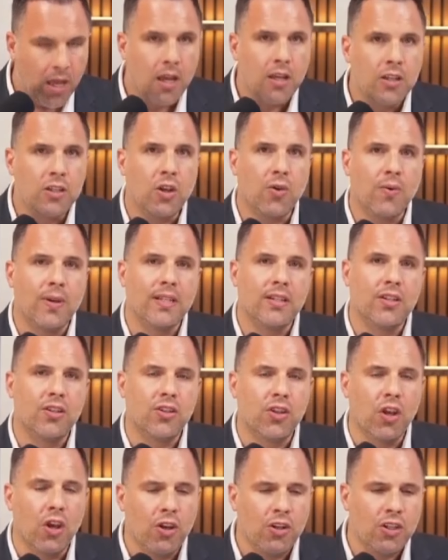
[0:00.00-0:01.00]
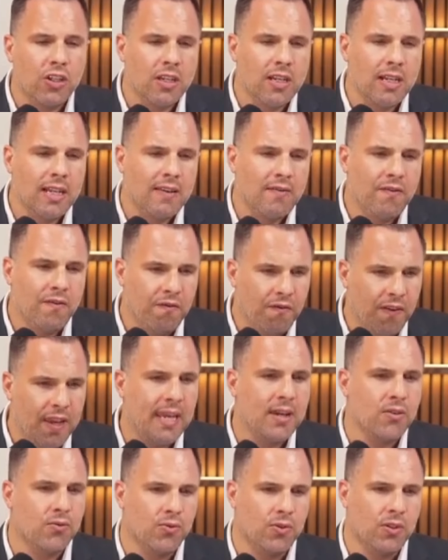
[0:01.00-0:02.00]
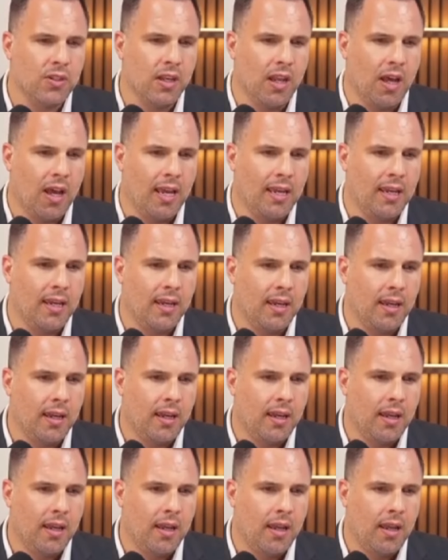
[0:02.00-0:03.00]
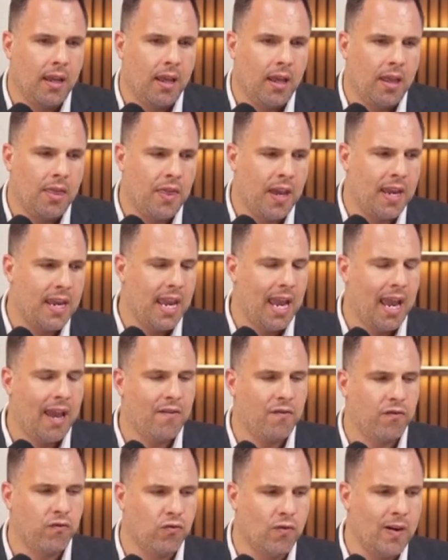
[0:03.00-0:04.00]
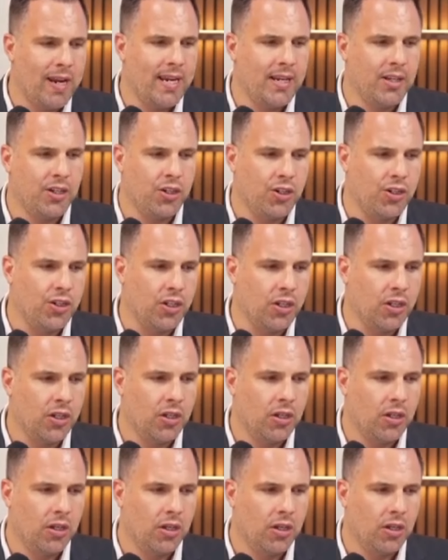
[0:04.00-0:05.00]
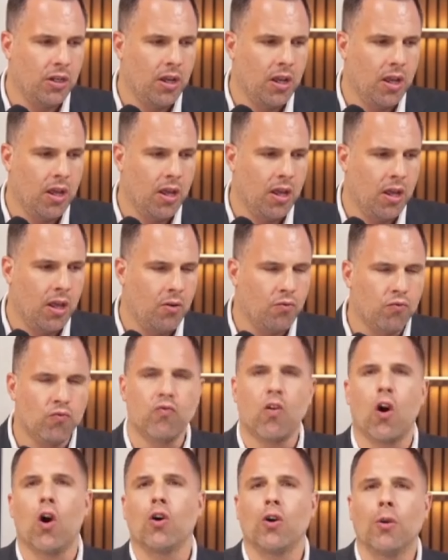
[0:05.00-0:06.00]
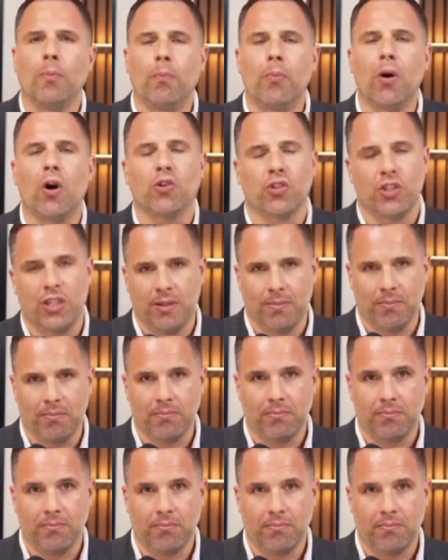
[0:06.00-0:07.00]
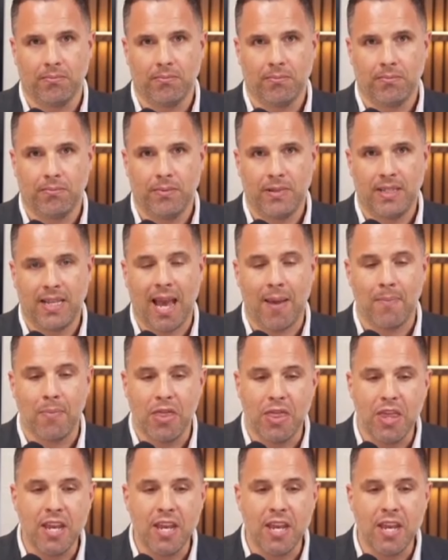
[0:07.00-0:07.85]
So it certainly feels like they have reached rock bottom, Sam.